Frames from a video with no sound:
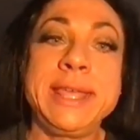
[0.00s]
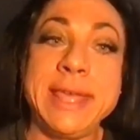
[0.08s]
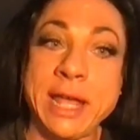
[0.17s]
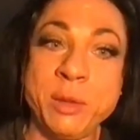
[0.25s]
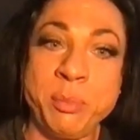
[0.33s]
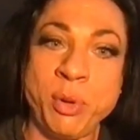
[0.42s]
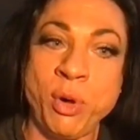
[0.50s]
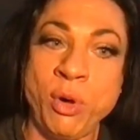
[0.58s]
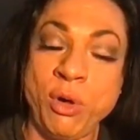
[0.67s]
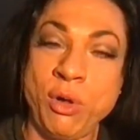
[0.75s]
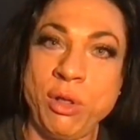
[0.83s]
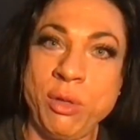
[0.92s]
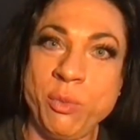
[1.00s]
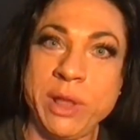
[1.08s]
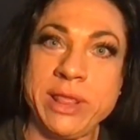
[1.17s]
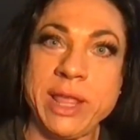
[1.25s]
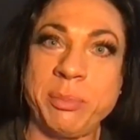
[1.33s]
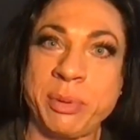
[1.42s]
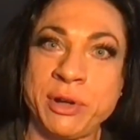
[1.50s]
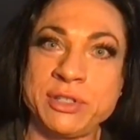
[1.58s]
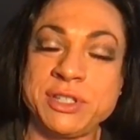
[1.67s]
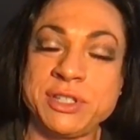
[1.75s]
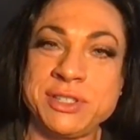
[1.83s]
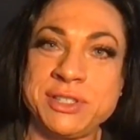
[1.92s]
get a poll when they
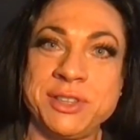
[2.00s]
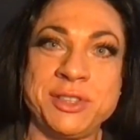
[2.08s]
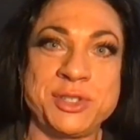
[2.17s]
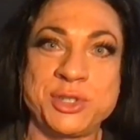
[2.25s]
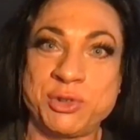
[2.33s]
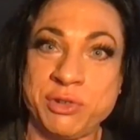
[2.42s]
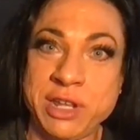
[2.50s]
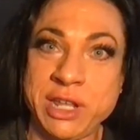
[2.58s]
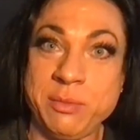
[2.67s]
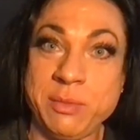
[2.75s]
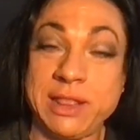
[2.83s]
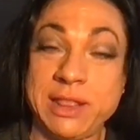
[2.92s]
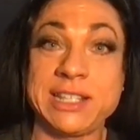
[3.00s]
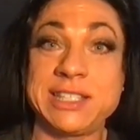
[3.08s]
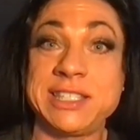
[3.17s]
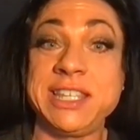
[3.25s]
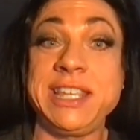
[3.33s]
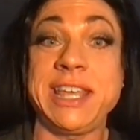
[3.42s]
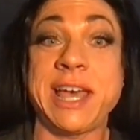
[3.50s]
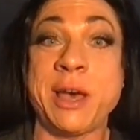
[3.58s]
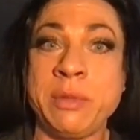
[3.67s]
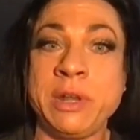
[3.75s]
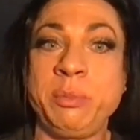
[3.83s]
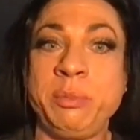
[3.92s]
purchase the stream. Let's see how
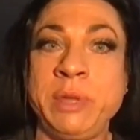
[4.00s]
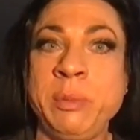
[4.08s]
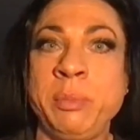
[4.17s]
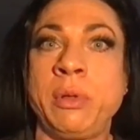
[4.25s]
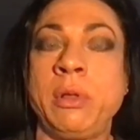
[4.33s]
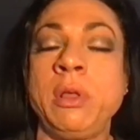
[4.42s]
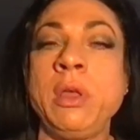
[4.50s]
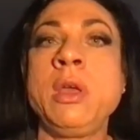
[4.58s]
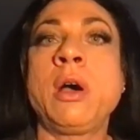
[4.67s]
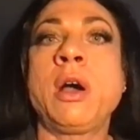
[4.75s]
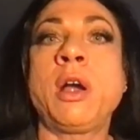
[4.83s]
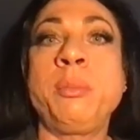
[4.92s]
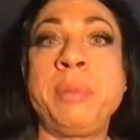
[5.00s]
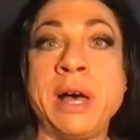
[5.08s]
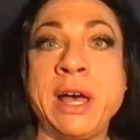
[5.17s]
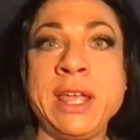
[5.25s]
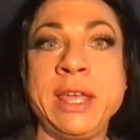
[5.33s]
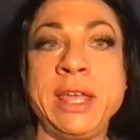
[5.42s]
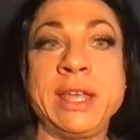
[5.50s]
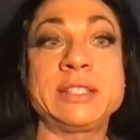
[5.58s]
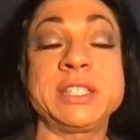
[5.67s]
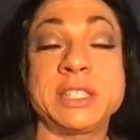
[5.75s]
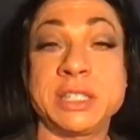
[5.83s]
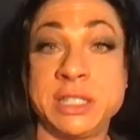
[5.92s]
many people are buying it
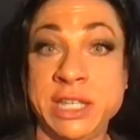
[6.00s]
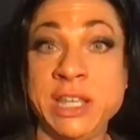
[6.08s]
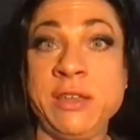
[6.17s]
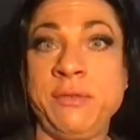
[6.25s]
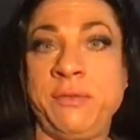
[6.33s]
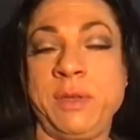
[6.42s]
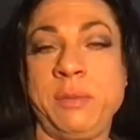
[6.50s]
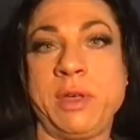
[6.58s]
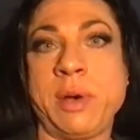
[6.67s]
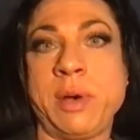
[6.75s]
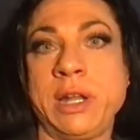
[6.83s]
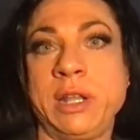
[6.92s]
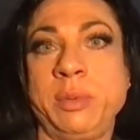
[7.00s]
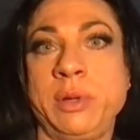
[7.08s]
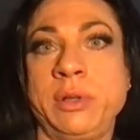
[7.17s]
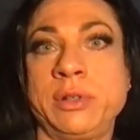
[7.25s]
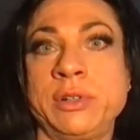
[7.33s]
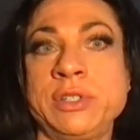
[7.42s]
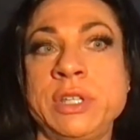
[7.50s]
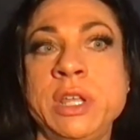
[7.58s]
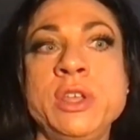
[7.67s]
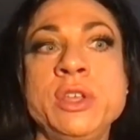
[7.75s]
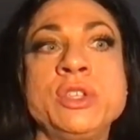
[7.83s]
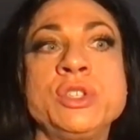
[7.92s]
to see female bodybuilders,
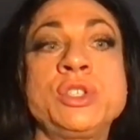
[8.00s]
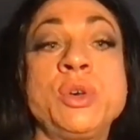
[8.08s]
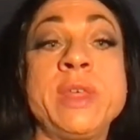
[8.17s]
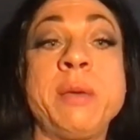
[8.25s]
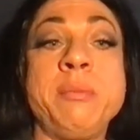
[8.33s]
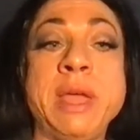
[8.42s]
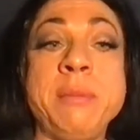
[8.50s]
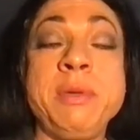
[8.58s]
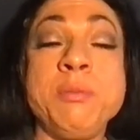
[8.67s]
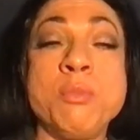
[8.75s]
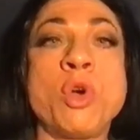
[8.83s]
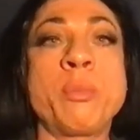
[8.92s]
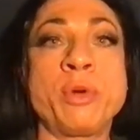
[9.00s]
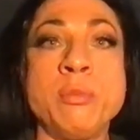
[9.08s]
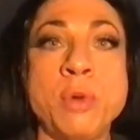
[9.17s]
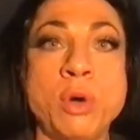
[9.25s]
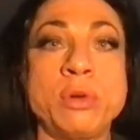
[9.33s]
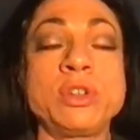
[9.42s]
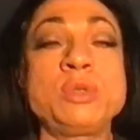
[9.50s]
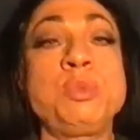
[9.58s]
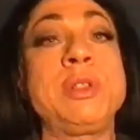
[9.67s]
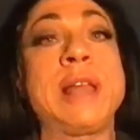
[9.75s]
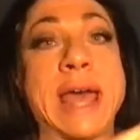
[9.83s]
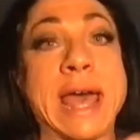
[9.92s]
so that maybe more promoters
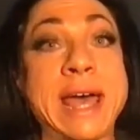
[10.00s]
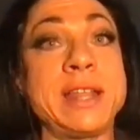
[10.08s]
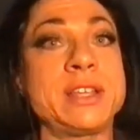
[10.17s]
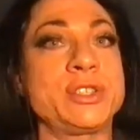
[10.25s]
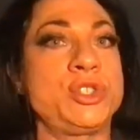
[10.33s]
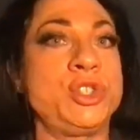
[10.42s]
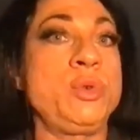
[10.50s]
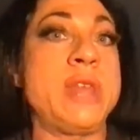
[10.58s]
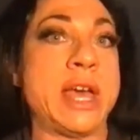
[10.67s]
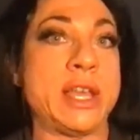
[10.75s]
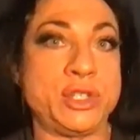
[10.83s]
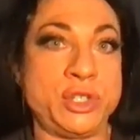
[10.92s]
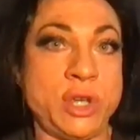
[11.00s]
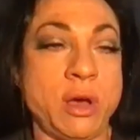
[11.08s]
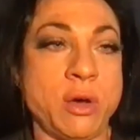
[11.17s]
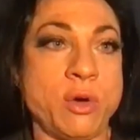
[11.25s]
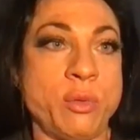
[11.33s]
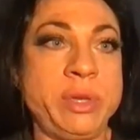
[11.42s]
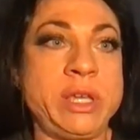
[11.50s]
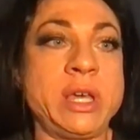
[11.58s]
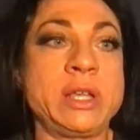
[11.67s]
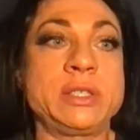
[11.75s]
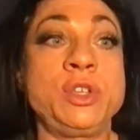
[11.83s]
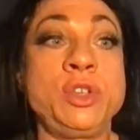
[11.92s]
will add us to that show,
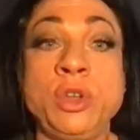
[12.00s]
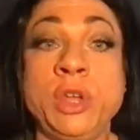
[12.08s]
because